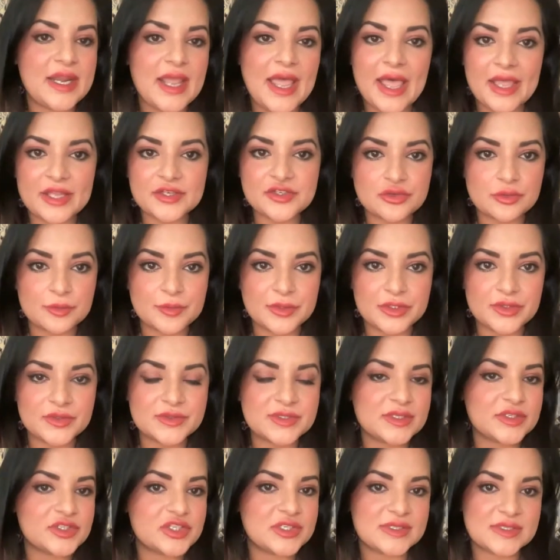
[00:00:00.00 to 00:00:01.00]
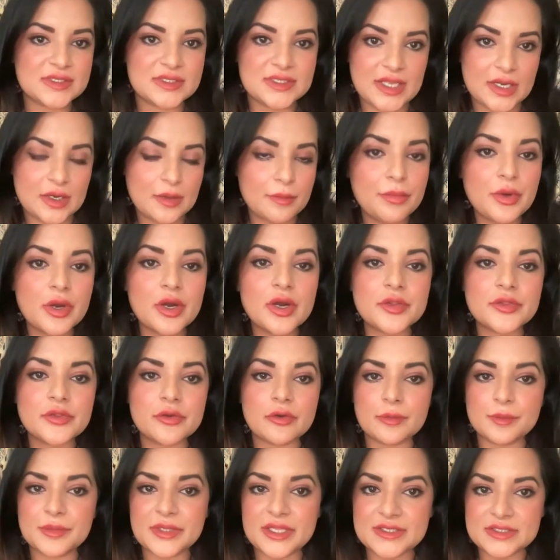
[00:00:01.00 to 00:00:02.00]
attributes, such as a date of birth or
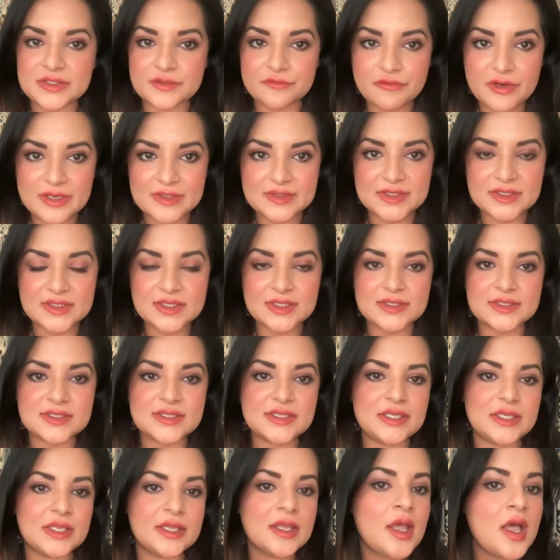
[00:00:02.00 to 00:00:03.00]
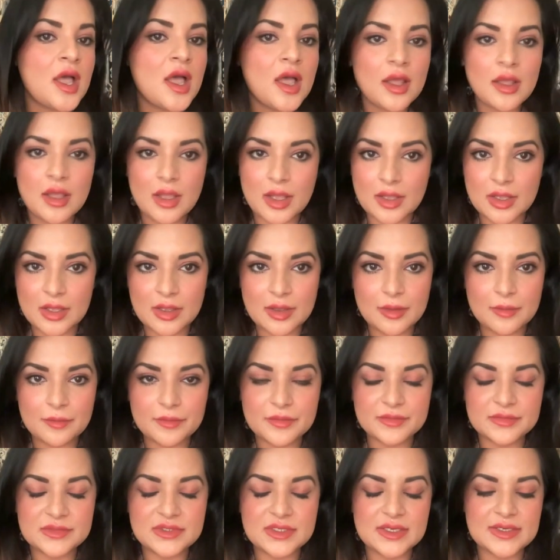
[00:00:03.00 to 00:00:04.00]
a place of residency,
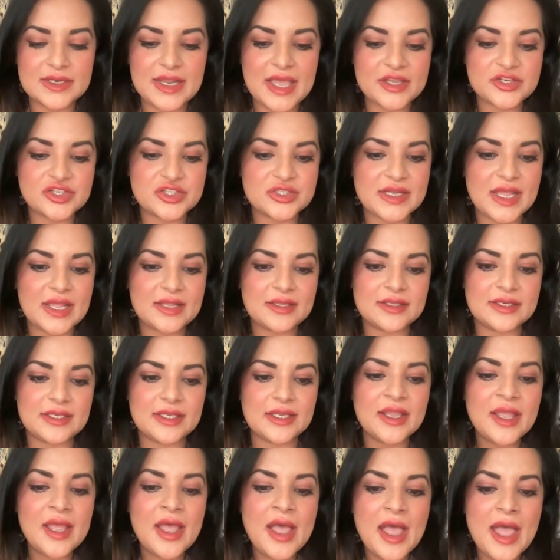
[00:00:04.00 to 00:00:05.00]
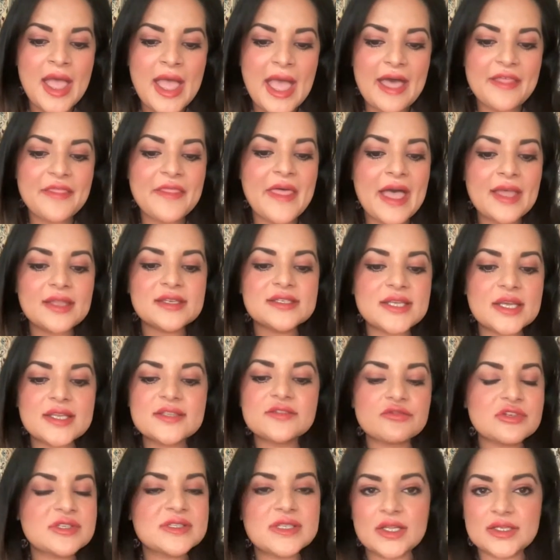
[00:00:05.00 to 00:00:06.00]
nationality. And that
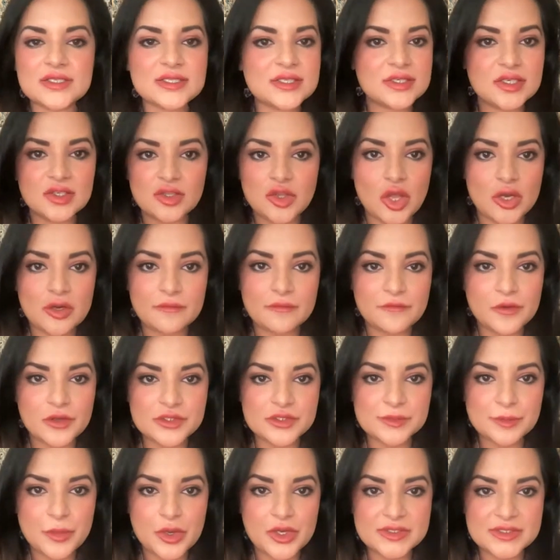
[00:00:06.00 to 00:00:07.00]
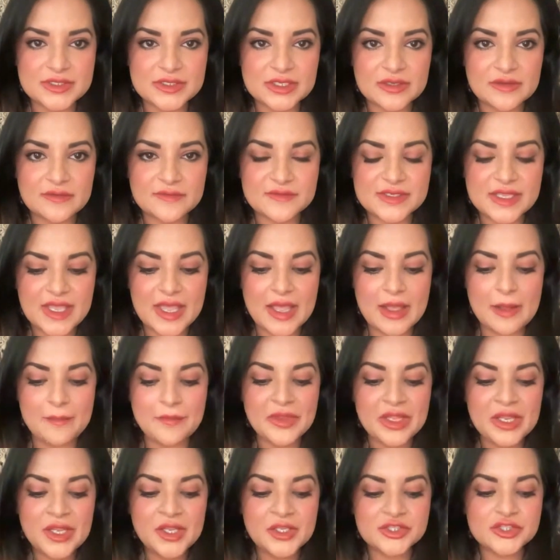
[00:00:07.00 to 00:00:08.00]
does result in a lot of false positives.
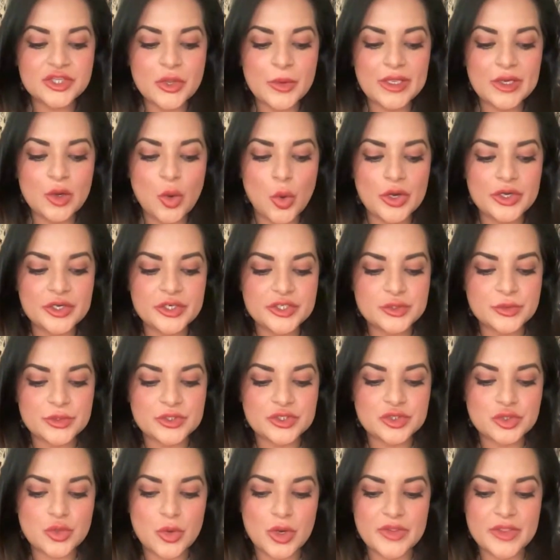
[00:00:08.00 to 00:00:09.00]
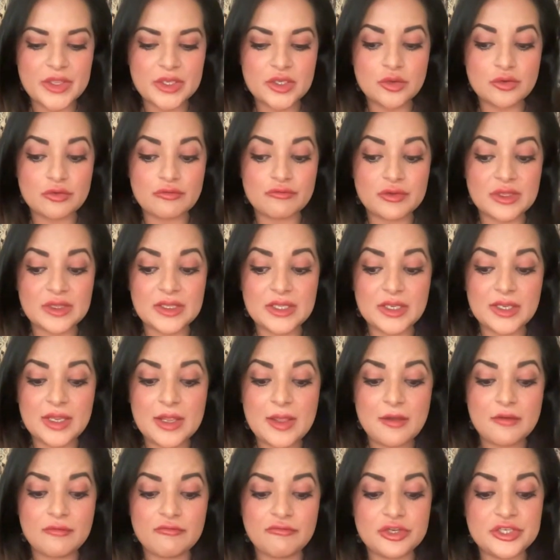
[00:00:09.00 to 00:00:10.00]
So in order to ensure that you're really
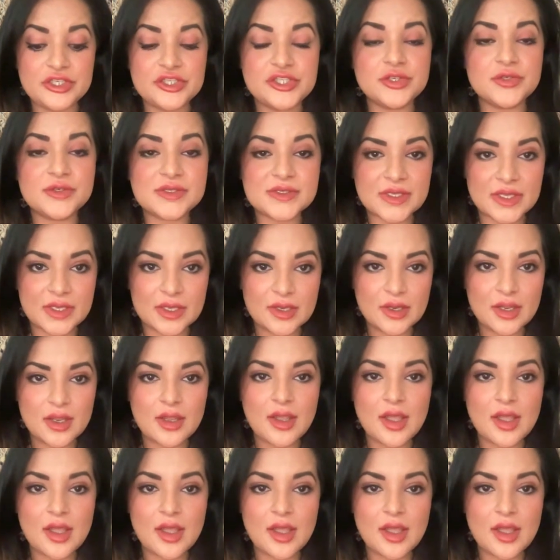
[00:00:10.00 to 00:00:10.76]
reducing